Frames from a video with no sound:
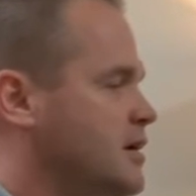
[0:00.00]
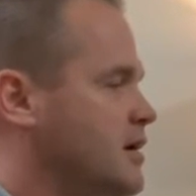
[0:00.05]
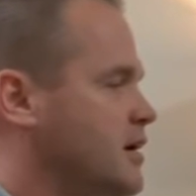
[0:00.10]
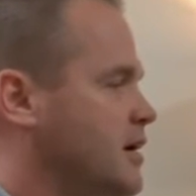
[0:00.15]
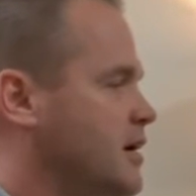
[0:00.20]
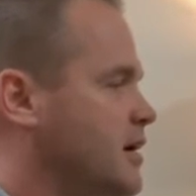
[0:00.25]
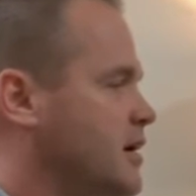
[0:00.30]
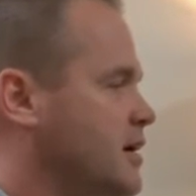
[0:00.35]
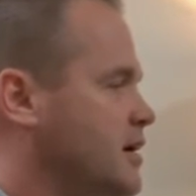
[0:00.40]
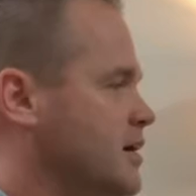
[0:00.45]

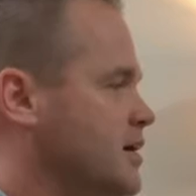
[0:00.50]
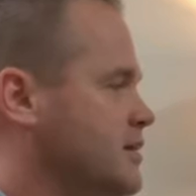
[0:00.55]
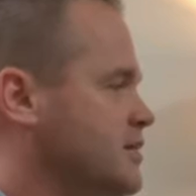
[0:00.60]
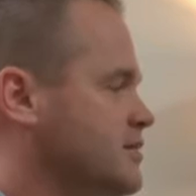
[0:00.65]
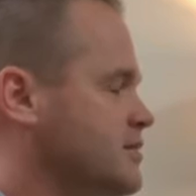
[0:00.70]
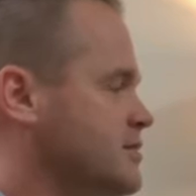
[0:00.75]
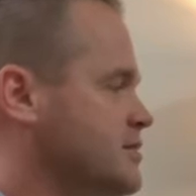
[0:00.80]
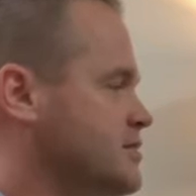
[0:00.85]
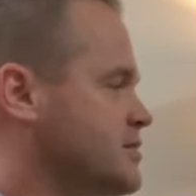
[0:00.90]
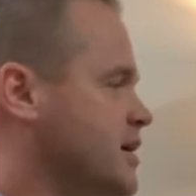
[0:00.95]
We're
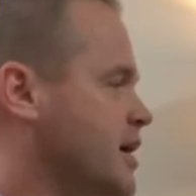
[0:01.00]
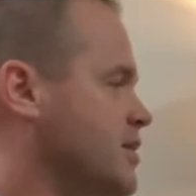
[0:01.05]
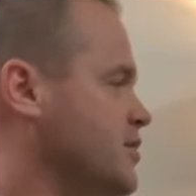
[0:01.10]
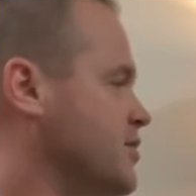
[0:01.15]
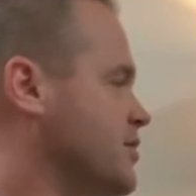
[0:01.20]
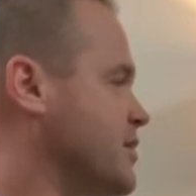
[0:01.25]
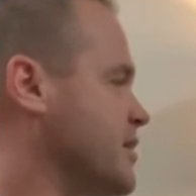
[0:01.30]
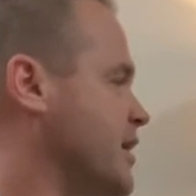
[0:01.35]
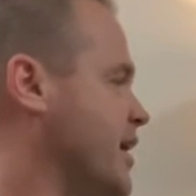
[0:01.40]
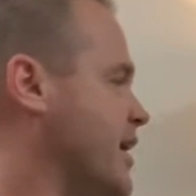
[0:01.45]
going to start
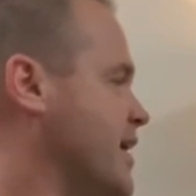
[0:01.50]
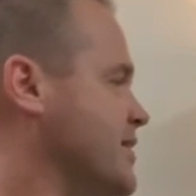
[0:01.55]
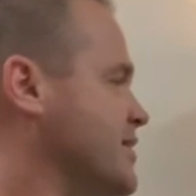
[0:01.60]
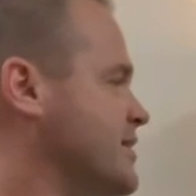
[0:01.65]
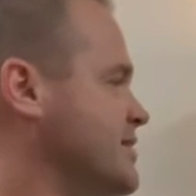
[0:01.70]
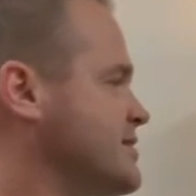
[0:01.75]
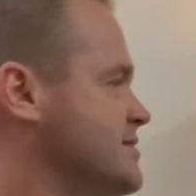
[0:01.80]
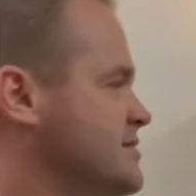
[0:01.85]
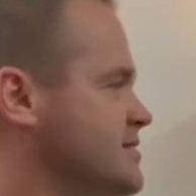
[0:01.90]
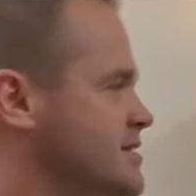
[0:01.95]
looking at
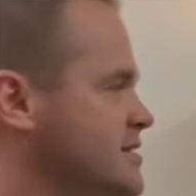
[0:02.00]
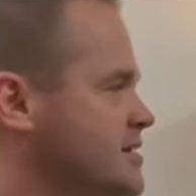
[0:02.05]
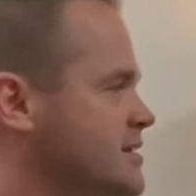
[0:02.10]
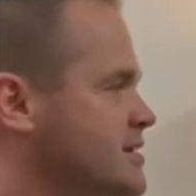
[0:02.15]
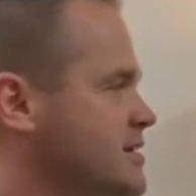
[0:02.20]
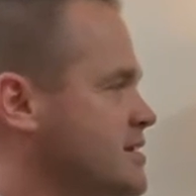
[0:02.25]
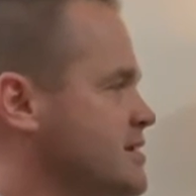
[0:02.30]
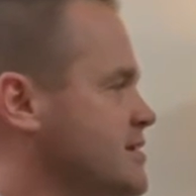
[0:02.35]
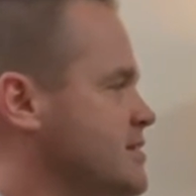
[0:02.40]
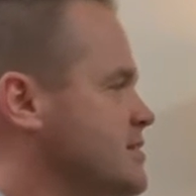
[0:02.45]
the
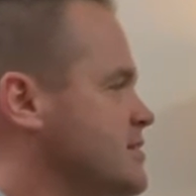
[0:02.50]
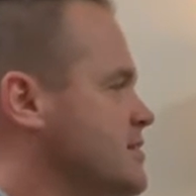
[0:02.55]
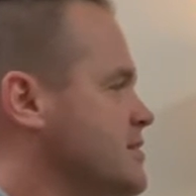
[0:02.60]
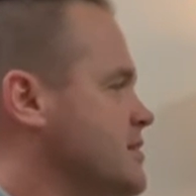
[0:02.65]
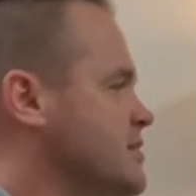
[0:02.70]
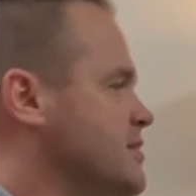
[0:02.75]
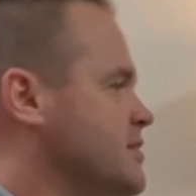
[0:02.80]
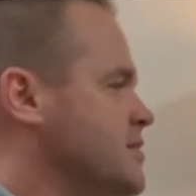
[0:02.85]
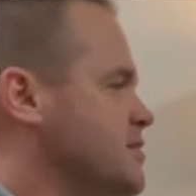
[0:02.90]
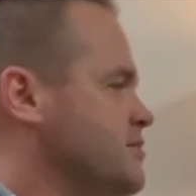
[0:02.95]
D
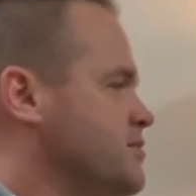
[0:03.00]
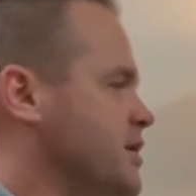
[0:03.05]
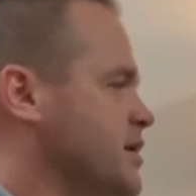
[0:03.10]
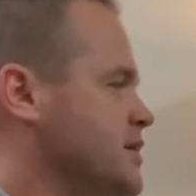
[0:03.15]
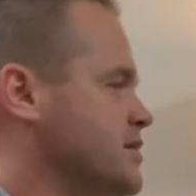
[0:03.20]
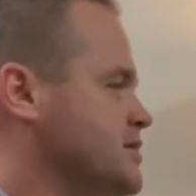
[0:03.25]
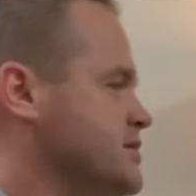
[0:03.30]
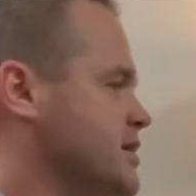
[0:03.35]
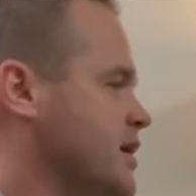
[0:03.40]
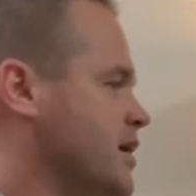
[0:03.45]

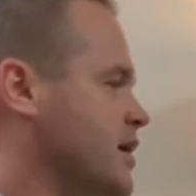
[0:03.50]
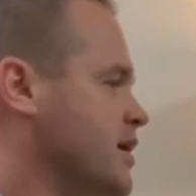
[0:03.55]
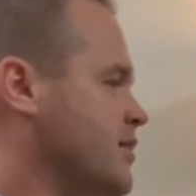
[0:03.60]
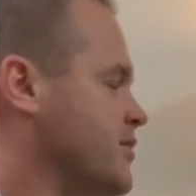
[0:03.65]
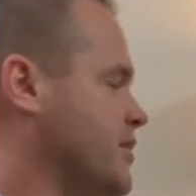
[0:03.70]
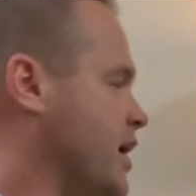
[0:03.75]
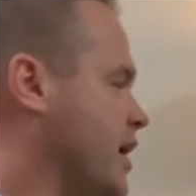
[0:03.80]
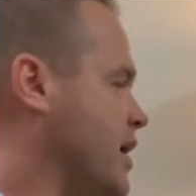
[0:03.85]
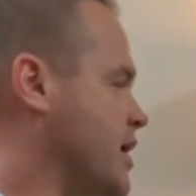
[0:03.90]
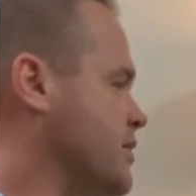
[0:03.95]
pentascale and
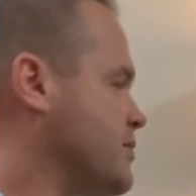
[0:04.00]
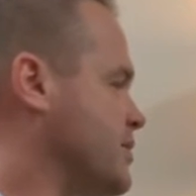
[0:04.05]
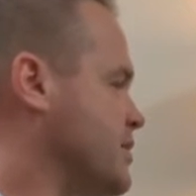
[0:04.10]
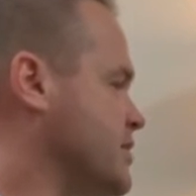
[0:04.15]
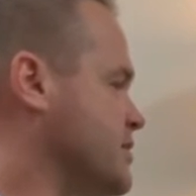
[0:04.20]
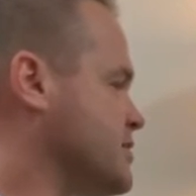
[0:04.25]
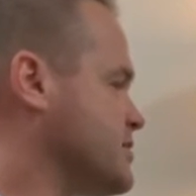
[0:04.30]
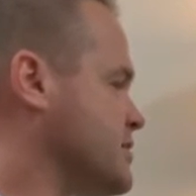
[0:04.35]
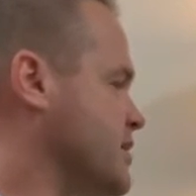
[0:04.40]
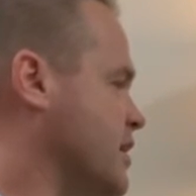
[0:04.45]
the A
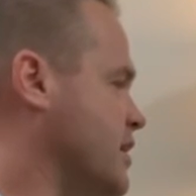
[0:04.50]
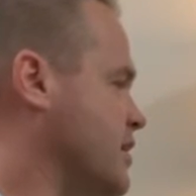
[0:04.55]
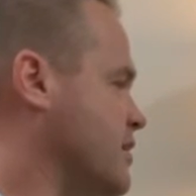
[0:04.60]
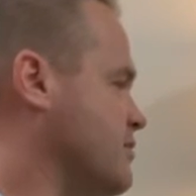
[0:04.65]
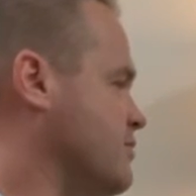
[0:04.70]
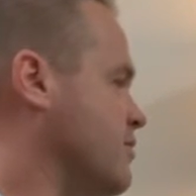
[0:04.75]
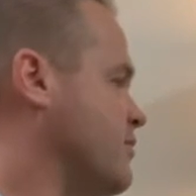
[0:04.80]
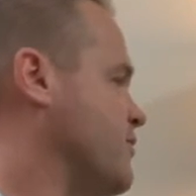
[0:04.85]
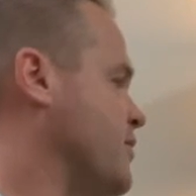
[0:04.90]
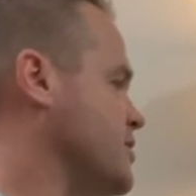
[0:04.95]
pentascale.
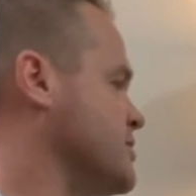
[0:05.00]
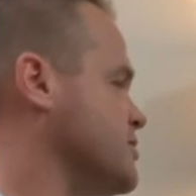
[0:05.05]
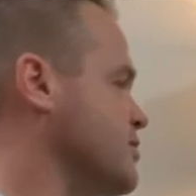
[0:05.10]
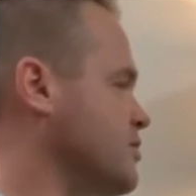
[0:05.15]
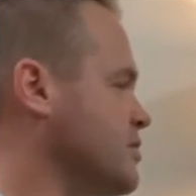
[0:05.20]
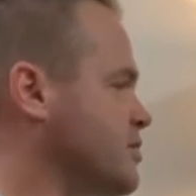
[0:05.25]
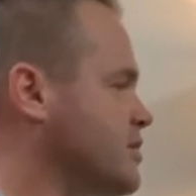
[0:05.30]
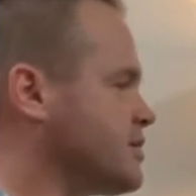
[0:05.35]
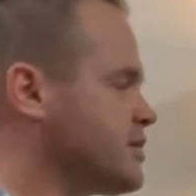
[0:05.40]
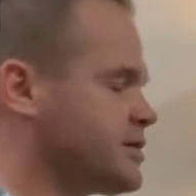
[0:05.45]
Well, first we'll
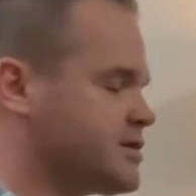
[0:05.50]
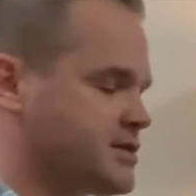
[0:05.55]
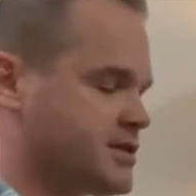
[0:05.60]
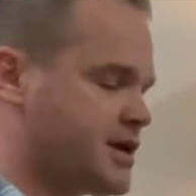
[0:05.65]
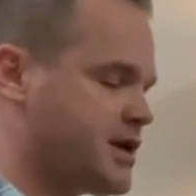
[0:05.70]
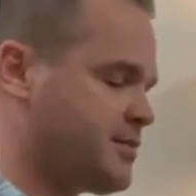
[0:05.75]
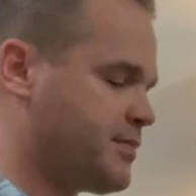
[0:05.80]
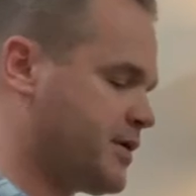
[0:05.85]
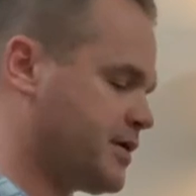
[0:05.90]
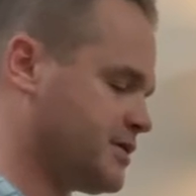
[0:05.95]
look at the
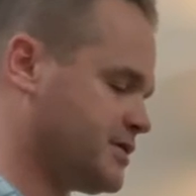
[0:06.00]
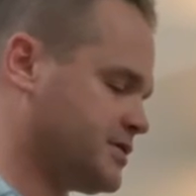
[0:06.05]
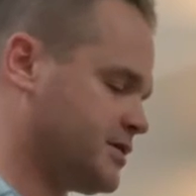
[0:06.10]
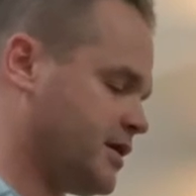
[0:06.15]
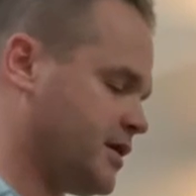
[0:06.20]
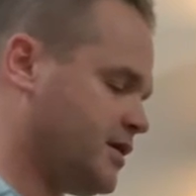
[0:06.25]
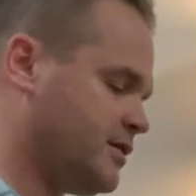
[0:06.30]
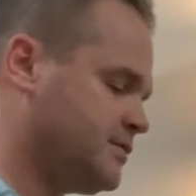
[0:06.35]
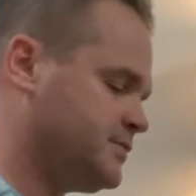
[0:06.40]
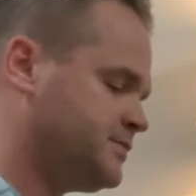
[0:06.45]
C
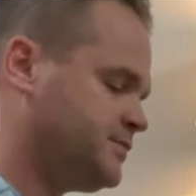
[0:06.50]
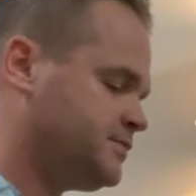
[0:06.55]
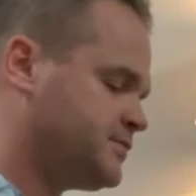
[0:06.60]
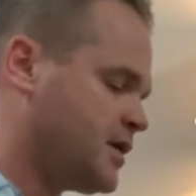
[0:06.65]
pentascale.